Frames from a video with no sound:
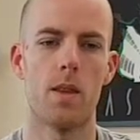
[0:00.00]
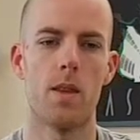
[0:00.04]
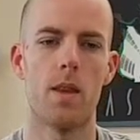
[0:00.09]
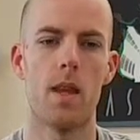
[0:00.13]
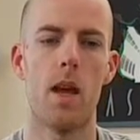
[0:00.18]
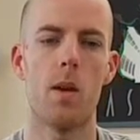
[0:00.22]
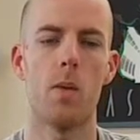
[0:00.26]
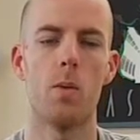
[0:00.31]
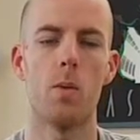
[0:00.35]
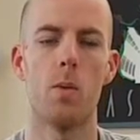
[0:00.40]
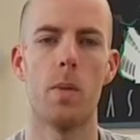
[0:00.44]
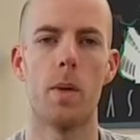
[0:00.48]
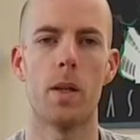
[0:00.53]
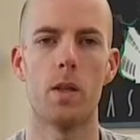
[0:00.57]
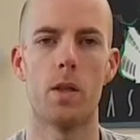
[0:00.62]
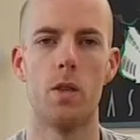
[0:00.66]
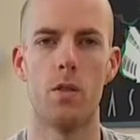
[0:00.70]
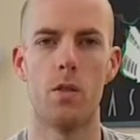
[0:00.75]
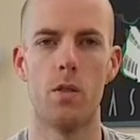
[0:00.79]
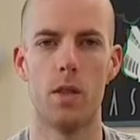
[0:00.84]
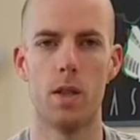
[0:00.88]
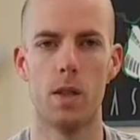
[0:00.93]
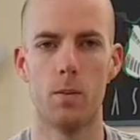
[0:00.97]
that will make
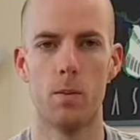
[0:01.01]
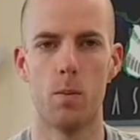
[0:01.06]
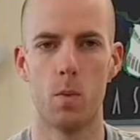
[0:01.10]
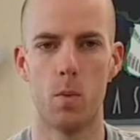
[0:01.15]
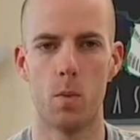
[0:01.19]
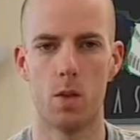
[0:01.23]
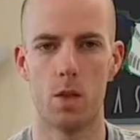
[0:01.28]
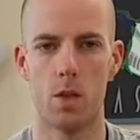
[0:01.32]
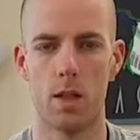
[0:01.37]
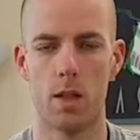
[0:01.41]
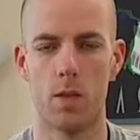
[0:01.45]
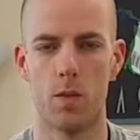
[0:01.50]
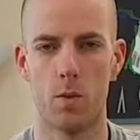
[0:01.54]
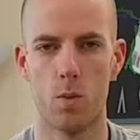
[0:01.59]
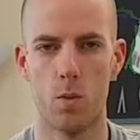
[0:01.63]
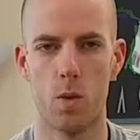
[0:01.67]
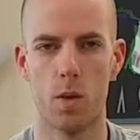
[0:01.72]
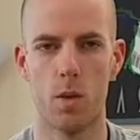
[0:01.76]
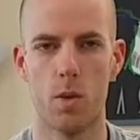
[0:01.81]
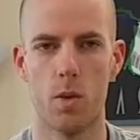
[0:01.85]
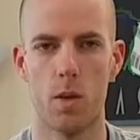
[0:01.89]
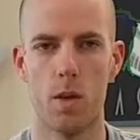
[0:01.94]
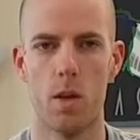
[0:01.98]
you feel more
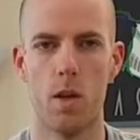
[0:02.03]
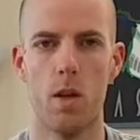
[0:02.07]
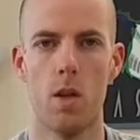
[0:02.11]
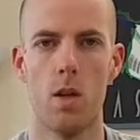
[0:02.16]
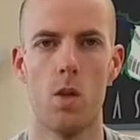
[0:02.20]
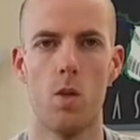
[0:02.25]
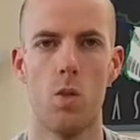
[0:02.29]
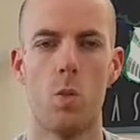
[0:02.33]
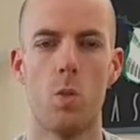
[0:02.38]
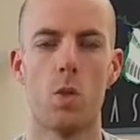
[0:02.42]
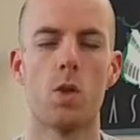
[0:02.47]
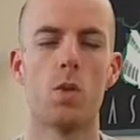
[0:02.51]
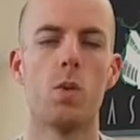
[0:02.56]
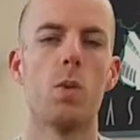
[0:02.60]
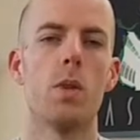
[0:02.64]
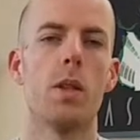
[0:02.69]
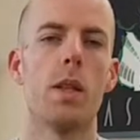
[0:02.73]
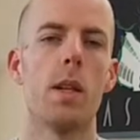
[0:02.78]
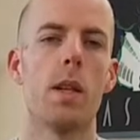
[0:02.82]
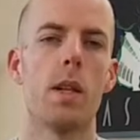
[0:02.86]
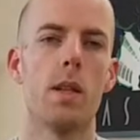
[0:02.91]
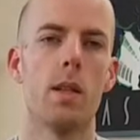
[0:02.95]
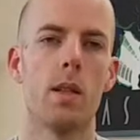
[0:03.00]
self-worth, which will
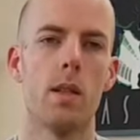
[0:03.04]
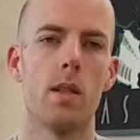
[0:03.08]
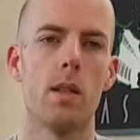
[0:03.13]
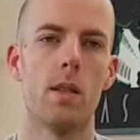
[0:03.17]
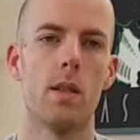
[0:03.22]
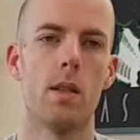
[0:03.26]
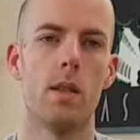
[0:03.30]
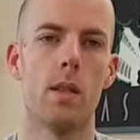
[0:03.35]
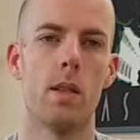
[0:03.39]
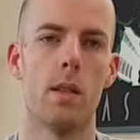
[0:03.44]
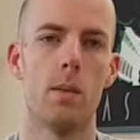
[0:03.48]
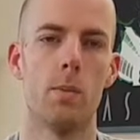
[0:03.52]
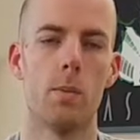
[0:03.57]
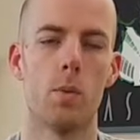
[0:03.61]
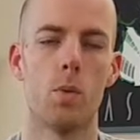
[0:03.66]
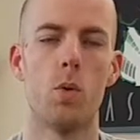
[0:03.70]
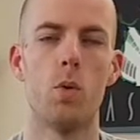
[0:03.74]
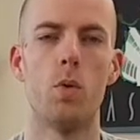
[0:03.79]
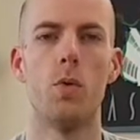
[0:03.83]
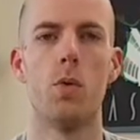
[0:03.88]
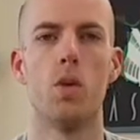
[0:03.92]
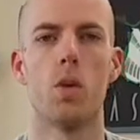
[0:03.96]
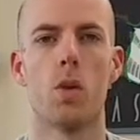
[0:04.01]
then
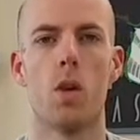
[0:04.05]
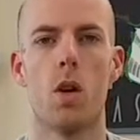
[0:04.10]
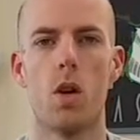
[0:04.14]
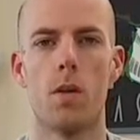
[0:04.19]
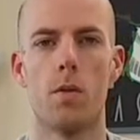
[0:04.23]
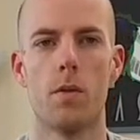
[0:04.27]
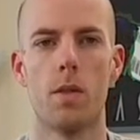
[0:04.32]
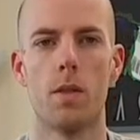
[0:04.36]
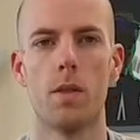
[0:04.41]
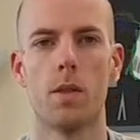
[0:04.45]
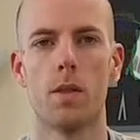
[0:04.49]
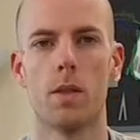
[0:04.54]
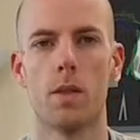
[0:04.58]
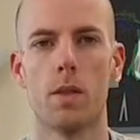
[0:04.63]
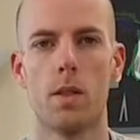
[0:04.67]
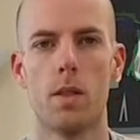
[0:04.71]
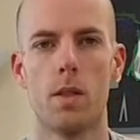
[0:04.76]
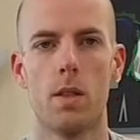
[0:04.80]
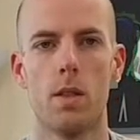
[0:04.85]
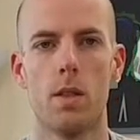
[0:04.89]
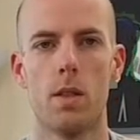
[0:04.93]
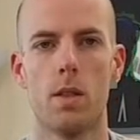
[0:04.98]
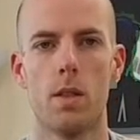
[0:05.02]
improve your confidence.
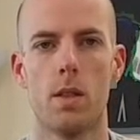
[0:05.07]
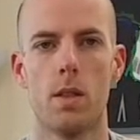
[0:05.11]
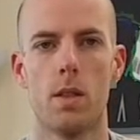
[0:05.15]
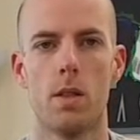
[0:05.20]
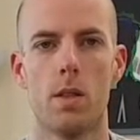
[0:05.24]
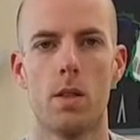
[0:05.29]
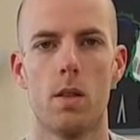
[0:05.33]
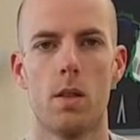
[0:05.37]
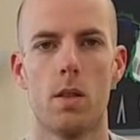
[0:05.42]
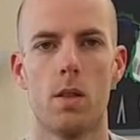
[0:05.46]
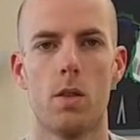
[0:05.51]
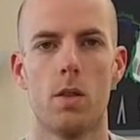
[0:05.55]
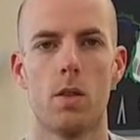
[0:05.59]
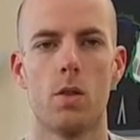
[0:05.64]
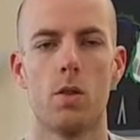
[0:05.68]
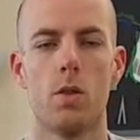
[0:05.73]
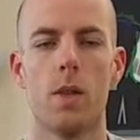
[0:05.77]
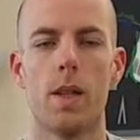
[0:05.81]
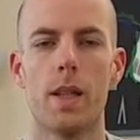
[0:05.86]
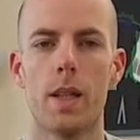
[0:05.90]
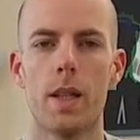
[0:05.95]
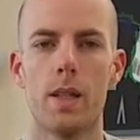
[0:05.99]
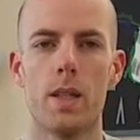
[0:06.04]

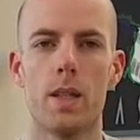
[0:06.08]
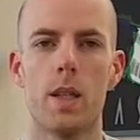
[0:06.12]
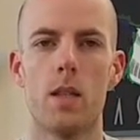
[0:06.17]
So like I